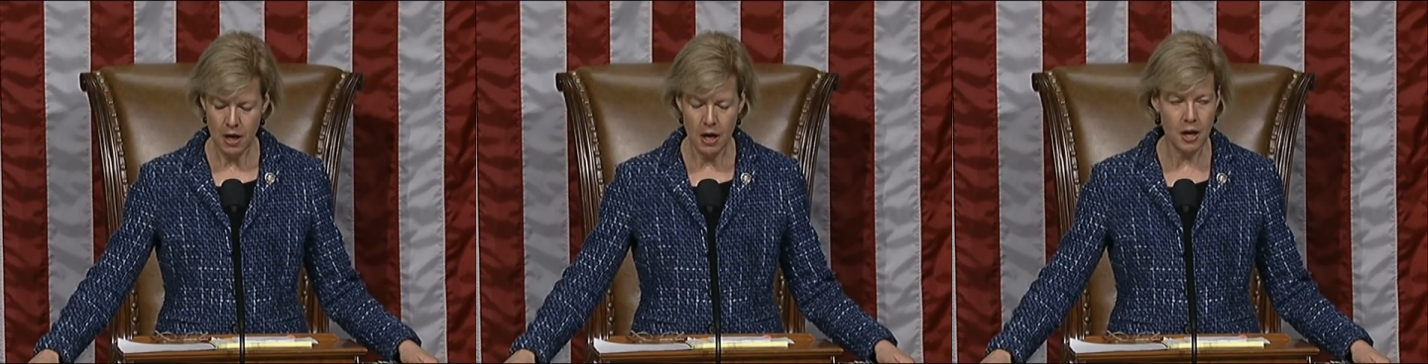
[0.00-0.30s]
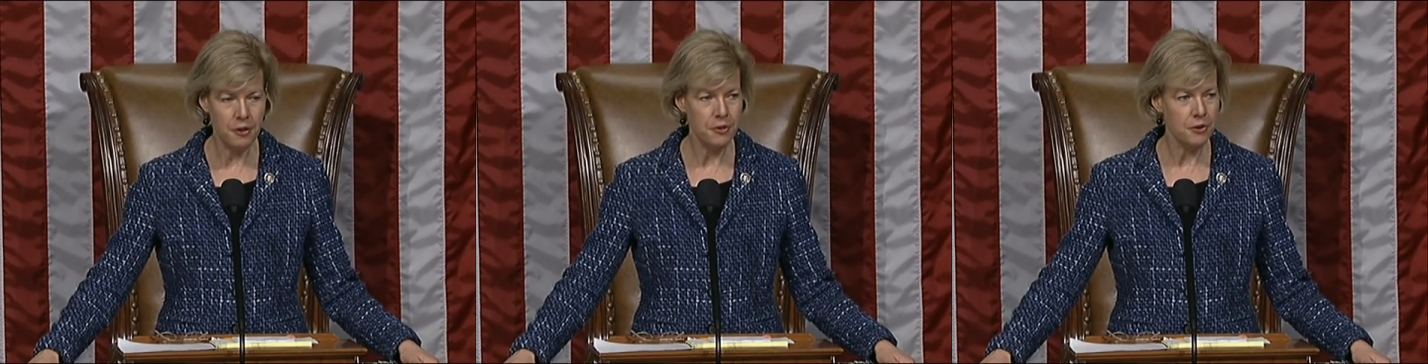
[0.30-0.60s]

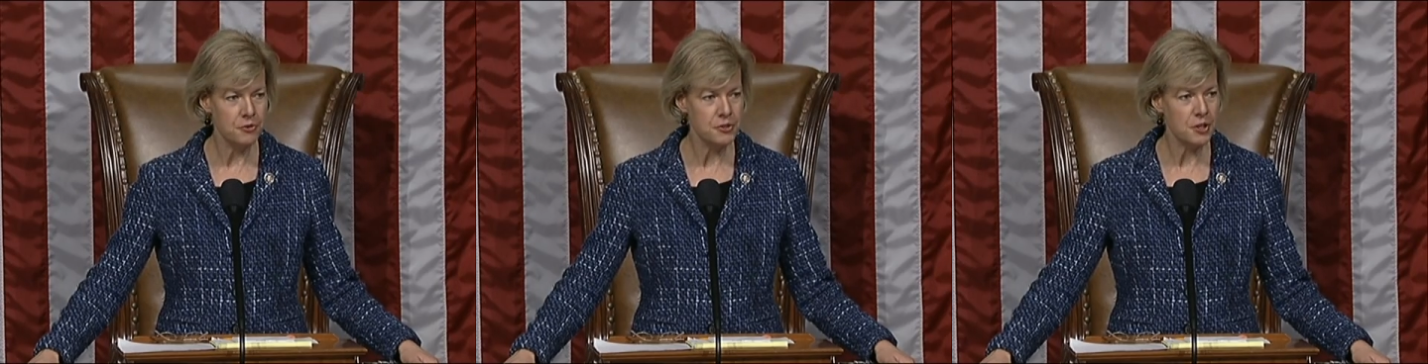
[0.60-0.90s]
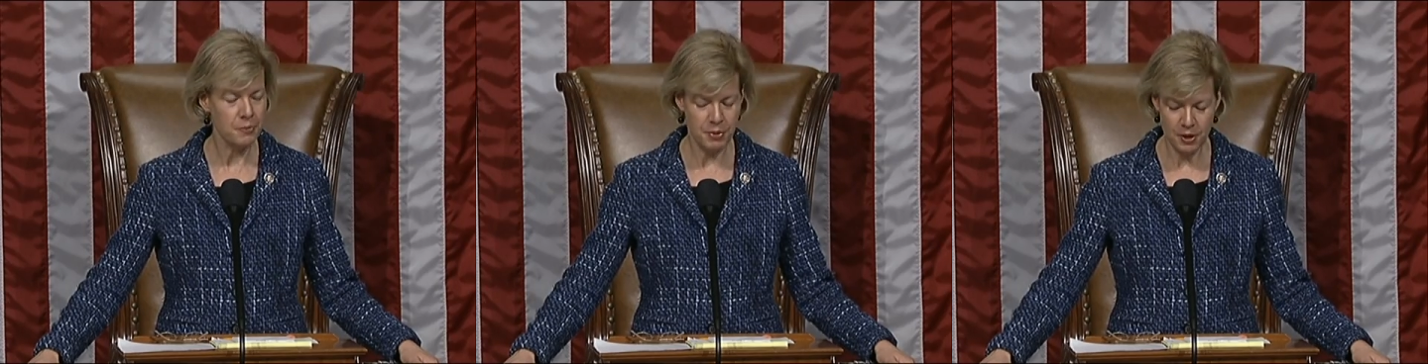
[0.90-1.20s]
All those
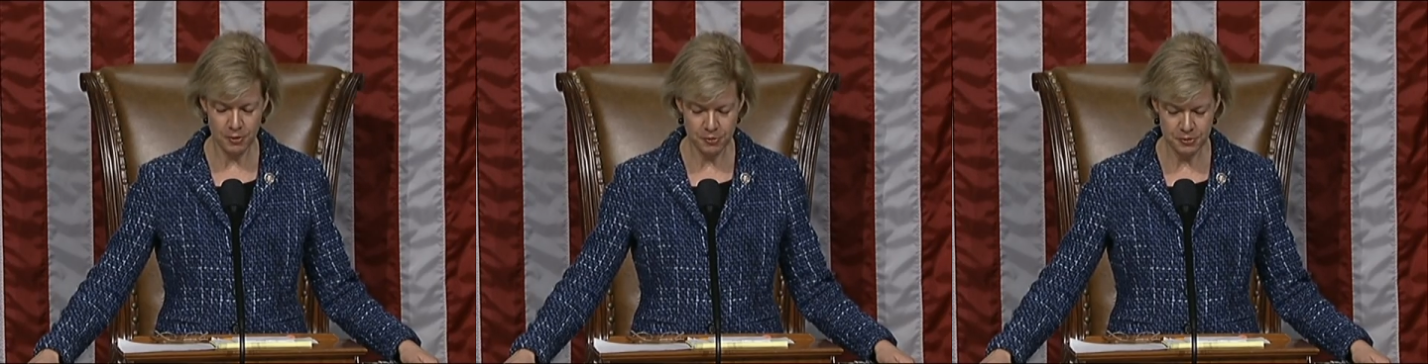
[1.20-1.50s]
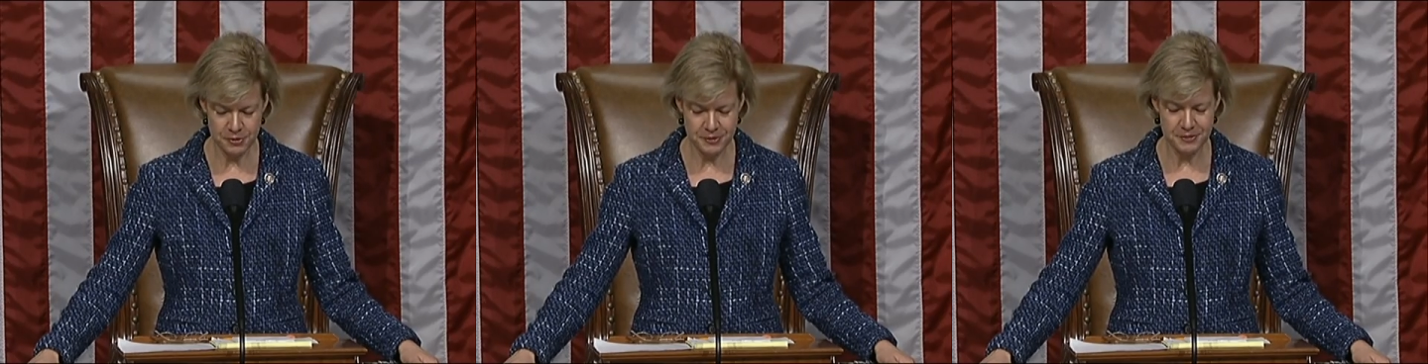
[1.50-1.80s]

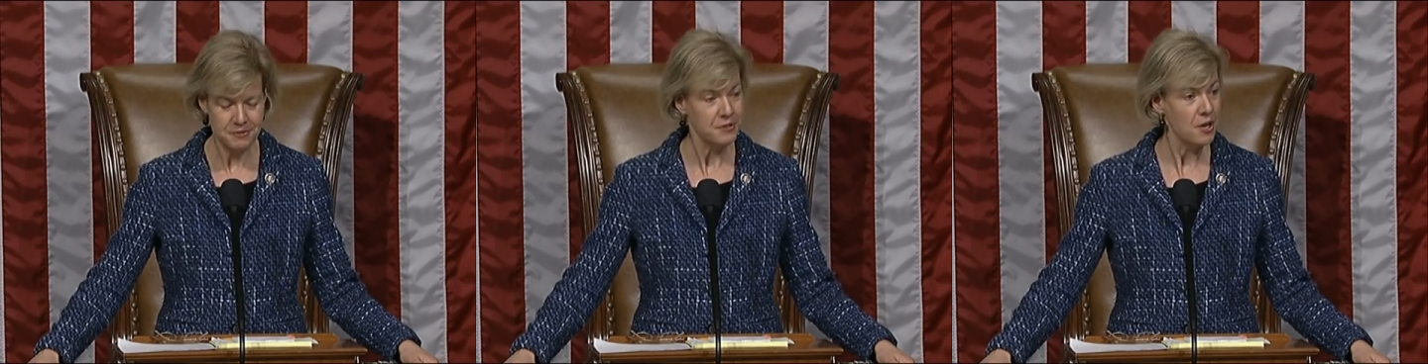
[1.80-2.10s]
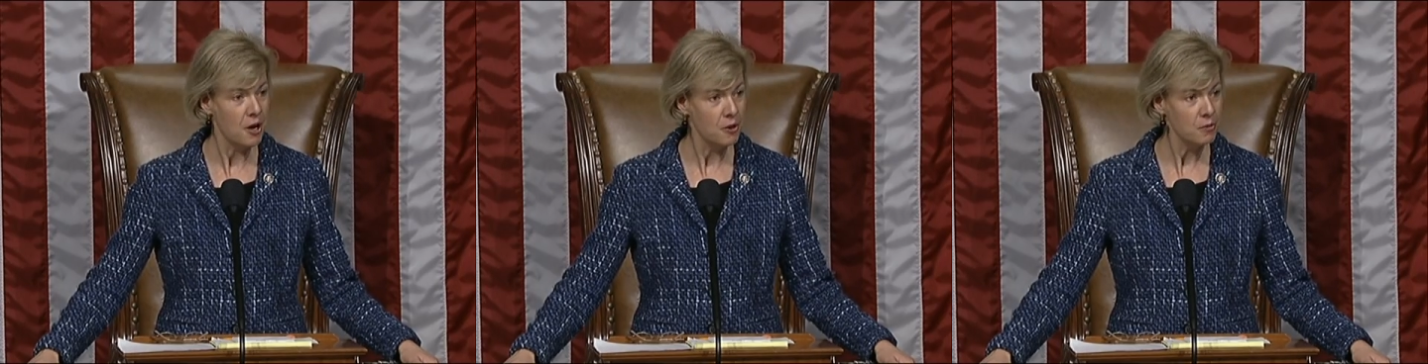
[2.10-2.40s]
opposed,
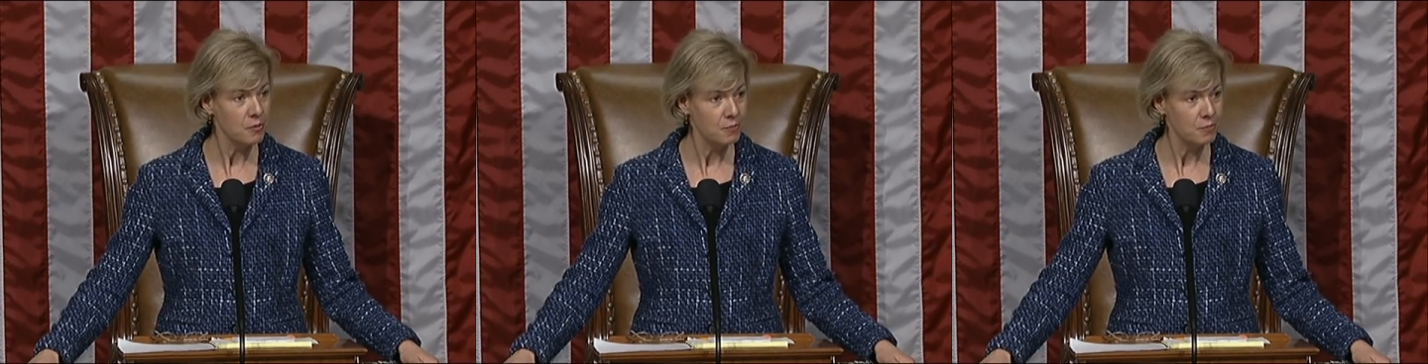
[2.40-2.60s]
no. no.